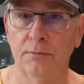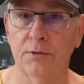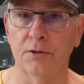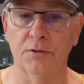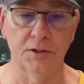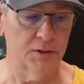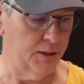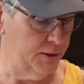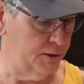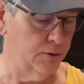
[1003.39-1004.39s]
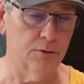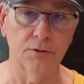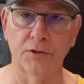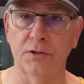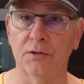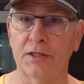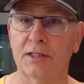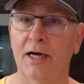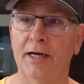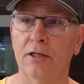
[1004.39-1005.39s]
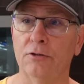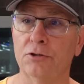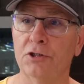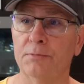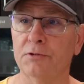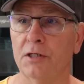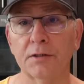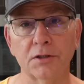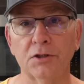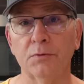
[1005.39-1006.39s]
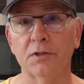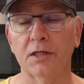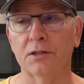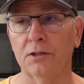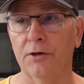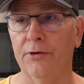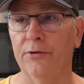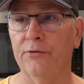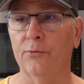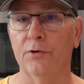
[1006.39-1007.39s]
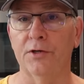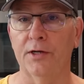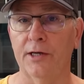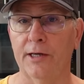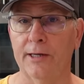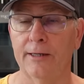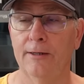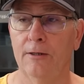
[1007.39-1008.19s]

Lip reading: they say, like the high-low chips, and I'm going to see what that does one day.